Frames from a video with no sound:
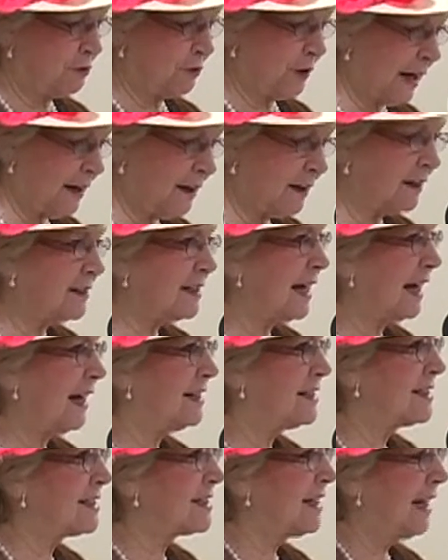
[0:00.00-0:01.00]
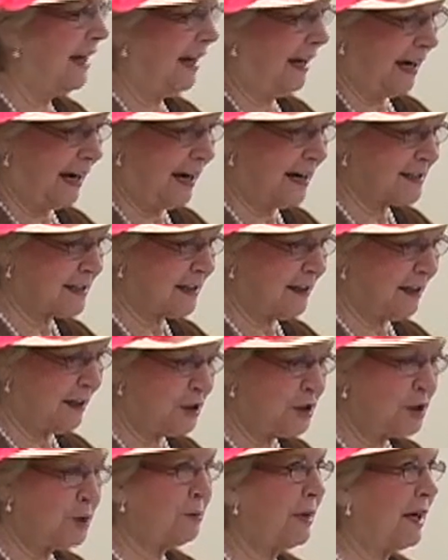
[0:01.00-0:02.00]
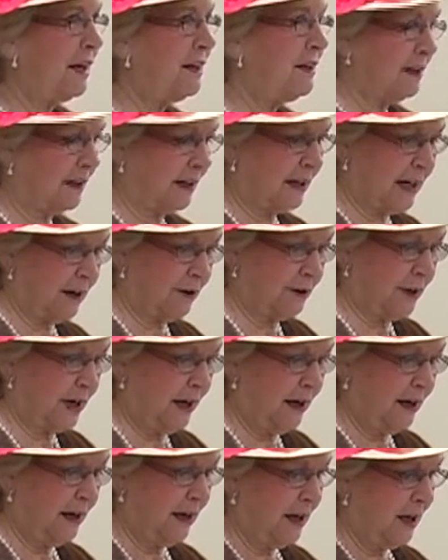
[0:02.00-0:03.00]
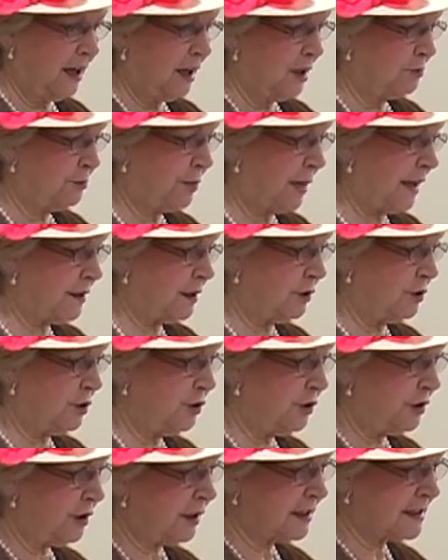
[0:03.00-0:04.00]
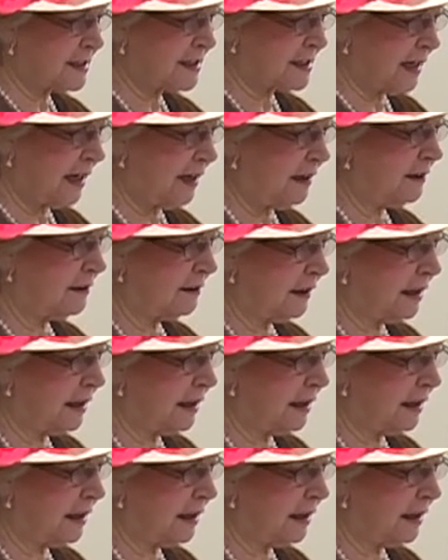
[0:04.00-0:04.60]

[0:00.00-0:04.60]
recognized as an independent county by the New York State